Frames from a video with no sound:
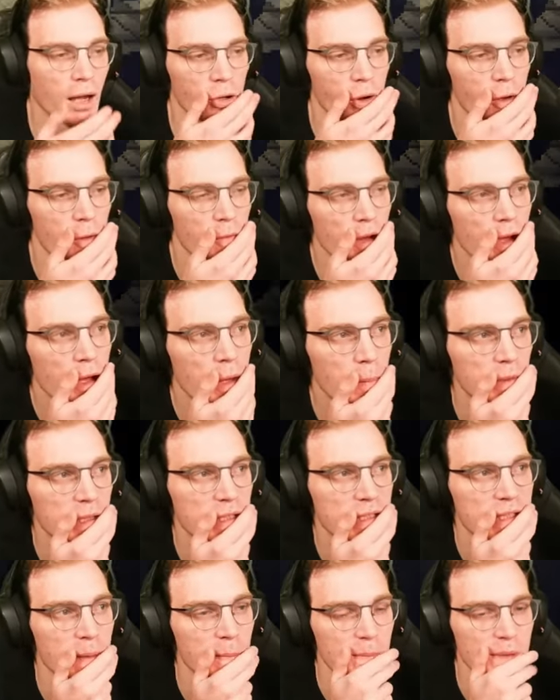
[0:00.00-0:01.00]
I don't know how many
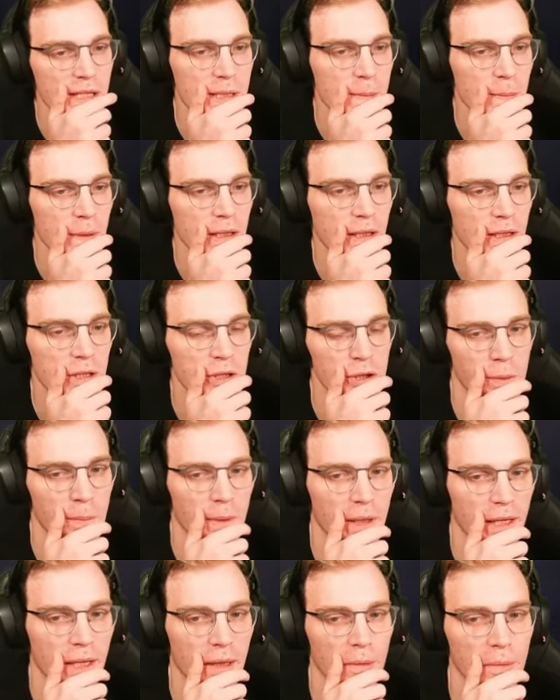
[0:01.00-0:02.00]
attempts it's been I should have
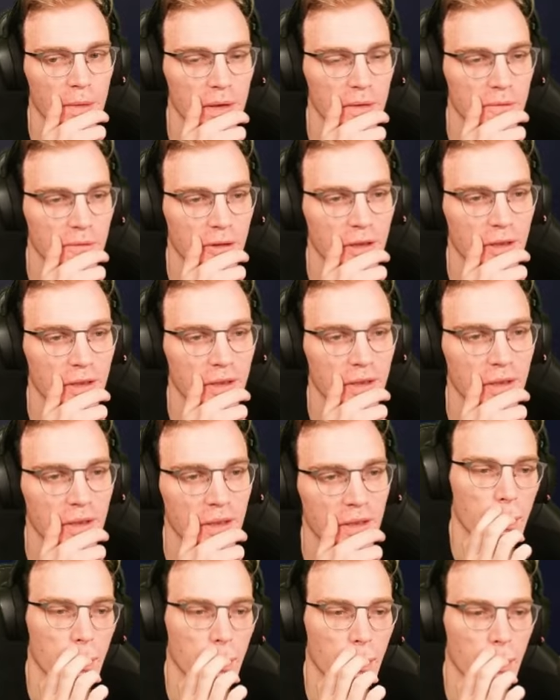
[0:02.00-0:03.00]
been counting, right?
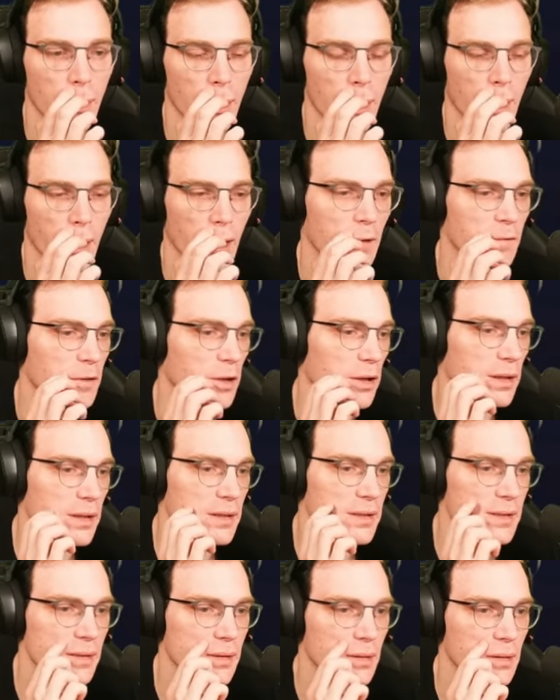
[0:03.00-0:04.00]
Alright, I've got
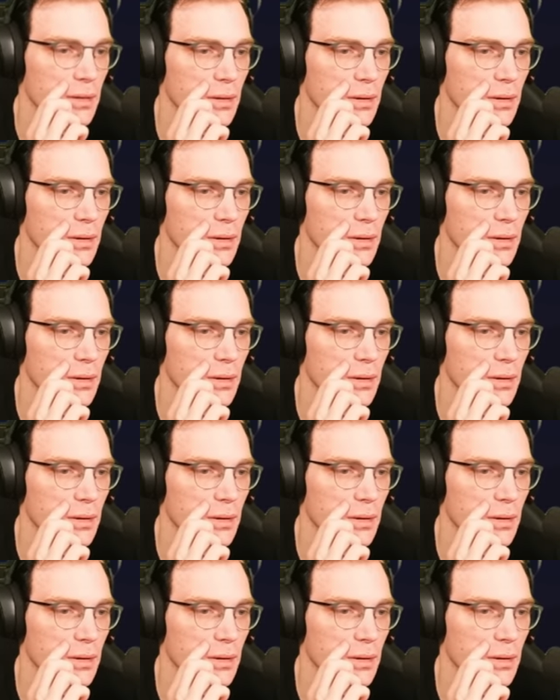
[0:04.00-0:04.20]
this.